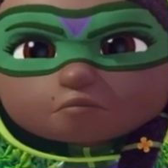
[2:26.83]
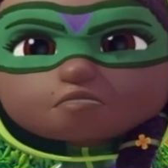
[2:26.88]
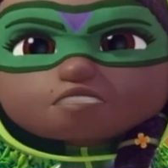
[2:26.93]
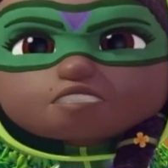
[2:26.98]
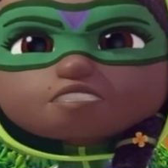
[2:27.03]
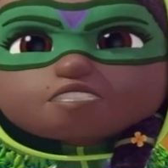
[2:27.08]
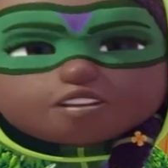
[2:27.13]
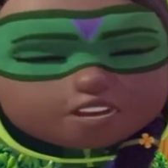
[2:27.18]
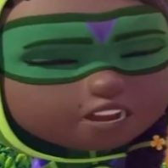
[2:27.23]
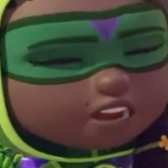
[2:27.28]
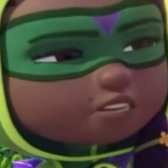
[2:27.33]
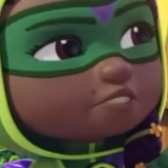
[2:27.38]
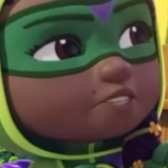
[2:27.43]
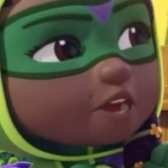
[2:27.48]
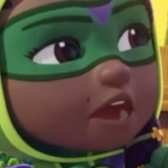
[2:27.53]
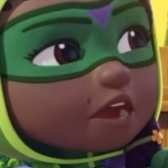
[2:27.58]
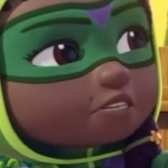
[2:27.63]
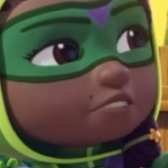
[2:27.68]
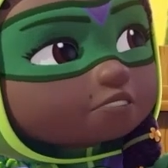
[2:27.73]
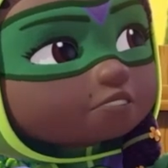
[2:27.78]
Nellie's
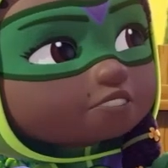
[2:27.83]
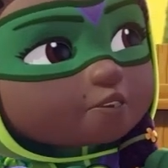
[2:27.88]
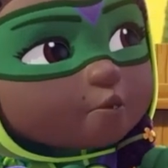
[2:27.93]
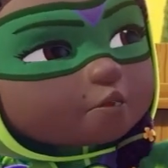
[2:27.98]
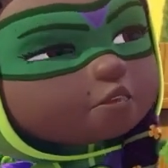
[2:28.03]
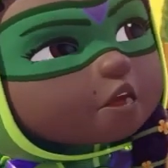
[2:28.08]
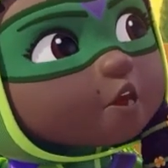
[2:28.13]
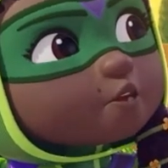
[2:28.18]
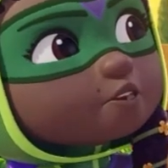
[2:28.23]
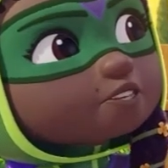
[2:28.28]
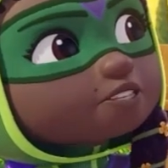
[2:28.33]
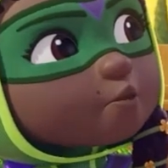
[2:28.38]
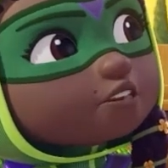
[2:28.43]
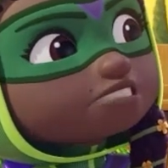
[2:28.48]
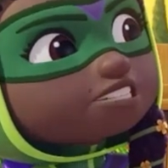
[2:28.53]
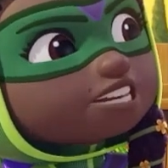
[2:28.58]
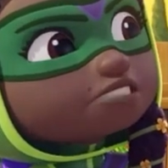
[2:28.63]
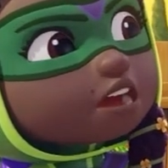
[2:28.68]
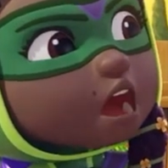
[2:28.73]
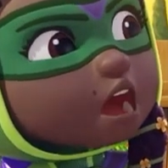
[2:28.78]
right. Her trowel
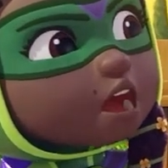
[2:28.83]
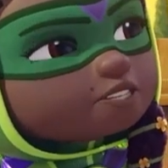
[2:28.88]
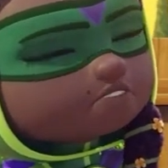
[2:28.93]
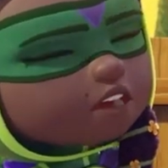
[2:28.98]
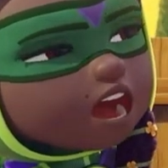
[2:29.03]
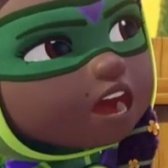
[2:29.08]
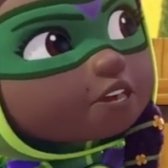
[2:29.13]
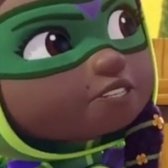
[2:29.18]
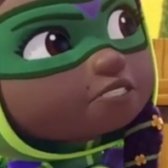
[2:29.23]
couldn't have gotten far.